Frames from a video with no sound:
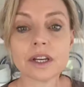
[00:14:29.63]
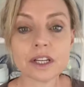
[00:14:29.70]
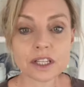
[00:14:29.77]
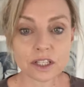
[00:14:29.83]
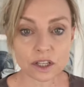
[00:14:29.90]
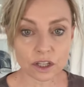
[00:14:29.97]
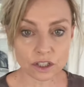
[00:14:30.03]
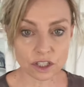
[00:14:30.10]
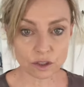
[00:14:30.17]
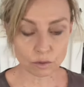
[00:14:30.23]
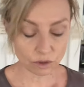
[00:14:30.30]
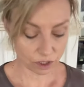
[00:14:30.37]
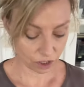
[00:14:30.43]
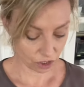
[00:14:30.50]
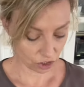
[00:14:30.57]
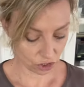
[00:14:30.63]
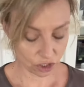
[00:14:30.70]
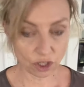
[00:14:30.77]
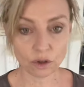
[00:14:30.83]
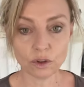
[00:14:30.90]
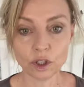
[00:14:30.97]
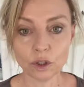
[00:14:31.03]
So I just wanted to show
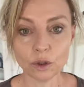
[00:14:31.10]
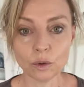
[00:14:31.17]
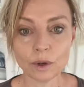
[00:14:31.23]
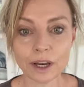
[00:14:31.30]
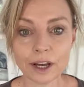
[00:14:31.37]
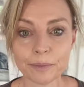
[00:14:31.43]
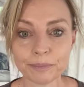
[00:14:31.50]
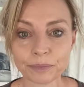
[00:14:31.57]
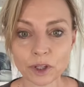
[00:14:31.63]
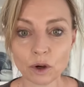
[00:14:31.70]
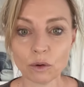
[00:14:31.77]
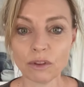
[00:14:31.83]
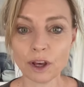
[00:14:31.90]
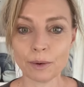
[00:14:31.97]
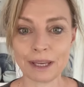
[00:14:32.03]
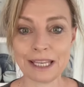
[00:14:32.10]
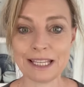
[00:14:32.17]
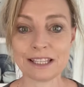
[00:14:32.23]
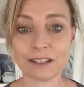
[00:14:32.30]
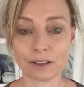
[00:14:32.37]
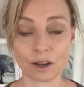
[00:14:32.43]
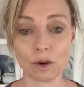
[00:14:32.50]
you, although it
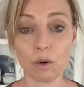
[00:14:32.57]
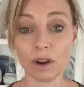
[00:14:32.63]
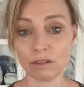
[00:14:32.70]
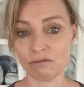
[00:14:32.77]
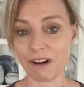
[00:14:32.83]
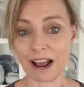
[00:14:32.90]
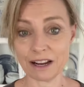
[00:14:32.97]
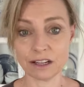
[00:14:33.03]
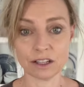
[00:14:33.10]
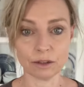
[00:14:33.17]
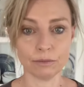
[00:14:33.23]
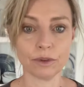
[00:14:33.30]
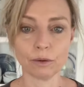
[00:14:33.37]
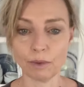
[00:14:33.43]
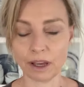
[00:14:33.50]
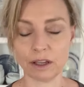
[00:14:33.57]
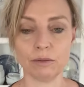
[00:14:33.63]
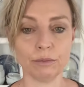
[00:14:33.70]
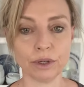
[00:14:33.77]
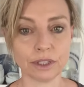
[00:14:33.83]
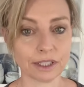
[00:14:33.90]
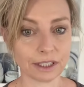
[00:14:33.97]
is quite random the way I'm
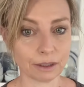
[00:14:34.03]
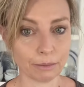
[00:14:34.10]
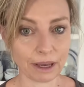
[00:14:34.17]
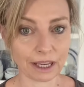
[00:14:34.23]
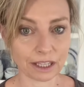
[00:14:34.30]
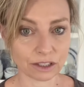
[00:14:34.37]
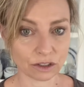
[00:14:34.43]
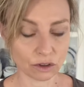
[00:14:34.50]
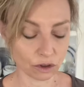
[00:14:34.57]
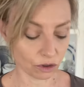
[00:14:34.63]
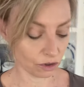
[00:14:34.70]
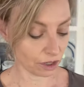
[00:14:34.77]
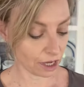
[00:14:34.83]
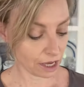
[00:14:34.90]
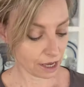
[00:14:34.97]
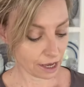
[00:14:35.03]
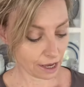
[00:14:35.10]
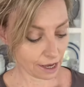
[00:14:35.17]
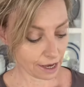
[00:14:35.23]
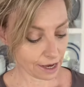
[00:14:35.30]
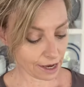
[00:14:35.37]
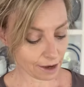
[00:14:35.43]
putting the paint on,
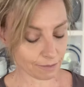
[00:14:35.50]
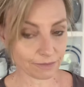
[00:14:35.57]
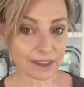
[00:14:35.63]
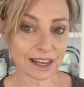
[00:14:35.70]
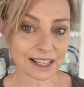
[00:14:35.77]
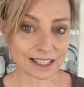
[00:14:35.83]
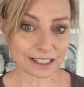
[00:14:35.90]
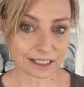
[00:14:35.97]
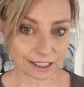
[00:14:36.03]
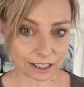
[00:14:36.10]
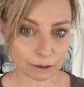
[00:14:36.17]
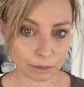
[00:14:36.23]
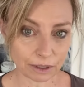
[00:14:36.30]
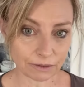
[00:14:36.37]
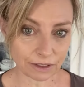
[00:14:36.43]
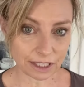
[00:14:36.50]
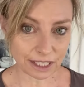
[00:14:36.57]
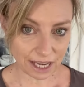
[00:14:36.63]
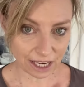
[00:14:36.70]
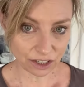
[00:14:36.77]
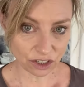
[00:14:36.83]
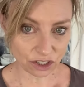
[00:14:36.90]
there is a little bit of
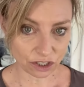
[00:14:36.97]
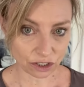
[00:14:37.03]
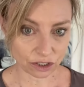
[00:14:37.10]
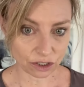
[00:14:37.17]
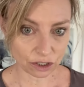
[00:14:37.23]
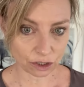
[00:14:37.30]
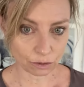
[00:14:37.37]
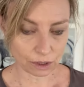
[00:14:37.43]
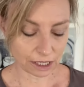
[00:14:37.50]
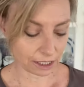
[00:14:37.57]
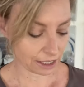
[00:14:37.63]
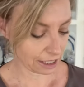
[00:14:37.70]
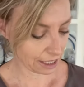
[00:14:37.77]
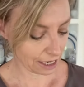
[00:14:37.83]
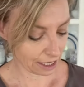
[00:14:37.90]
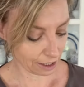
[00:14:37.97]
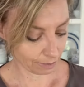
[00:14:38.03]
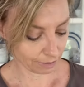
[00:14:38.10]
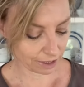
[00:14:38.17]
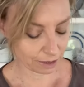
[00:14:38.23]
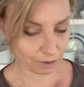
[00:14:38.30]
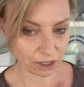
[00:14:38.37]
intention to it,
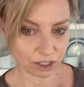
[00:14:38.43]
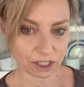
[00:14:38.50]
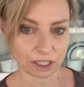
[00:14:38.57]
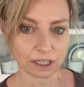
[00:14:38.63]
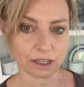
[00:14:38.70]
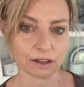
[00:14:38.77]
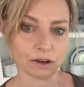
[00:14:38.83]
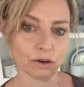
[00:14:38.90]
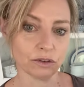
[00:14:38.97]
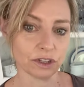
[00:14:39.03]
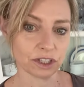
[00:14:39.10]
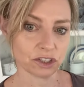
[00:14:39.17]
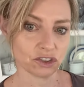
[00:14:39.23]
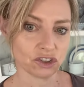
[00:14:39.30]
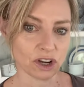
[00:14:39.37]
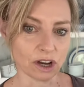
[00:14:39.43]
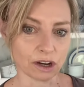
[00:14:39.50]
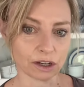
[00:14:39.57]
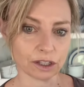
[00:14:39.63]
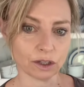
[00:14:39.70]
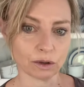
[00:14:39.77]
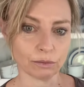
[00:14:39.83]
especially on this
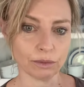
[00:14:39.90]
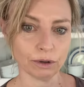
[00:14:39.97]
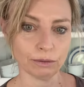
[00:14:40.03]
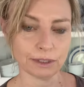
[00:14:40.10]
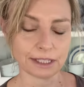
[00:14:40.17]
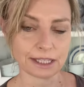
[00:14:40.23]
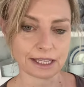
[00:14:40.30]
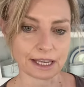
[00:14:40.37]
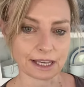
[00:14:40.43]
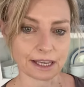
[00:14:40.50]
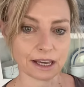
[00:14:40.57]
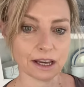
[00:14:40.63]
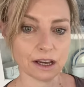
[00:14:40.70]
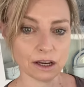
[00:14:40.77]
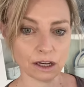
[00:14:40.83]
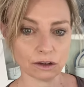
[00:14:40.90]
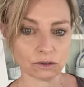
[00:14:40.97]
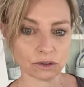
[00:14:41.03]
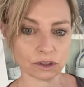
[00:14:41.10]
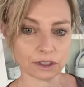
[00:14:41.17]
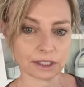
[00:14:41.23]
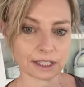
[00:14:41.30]
jug. You can probably see I've
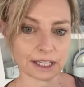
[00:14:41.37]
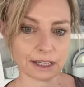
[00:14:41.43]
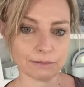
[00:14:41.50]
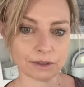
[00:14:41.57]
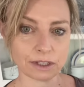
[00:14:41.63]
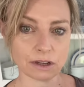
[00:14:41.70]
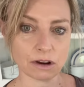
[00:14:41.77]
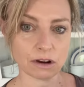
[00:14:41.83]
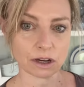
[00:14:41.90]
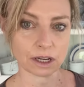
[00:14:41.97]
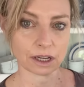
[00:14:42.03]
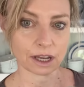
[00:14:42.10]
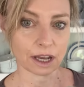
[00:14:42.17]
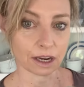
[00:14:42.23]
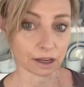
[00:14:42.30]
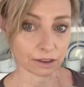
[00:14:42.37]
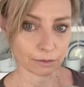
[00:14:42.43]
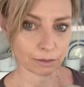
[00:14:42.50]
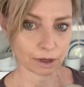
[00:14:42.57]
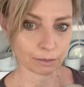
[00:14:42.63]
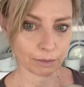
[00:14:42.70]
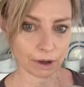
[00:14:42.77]
tried to keep the darker colour, the
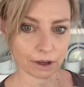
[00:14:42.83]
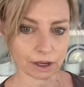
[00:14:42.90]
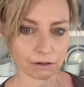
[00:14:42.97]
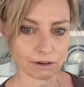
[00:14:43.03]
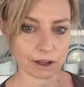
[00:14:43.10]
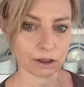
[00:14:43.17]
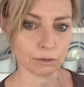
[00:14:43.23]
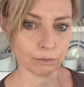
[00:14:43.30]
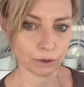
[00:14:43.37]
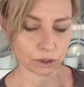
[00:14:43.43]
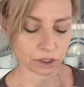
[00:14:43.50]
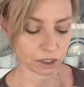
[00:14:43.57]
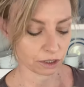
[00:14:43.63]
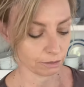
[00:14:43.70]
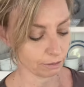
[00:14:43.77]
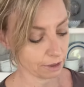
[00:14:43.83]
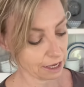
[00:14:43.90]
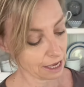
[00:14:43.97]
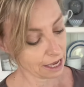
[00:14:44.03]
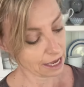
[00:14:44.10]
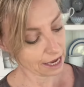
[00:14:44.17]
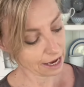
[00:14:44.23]
mud pie, around the bottom,
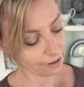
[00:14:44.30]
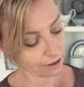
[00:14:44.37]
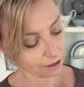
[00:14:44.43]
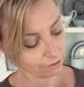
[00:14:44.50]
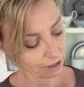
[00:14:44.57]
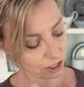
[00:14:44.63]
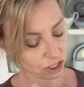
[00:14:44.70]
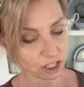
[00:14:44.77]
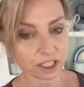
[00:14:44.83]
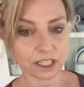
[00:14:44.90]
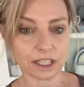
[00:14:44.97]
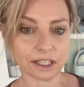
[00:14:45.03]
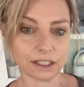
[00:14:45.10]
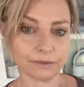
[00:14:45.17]
and then I actually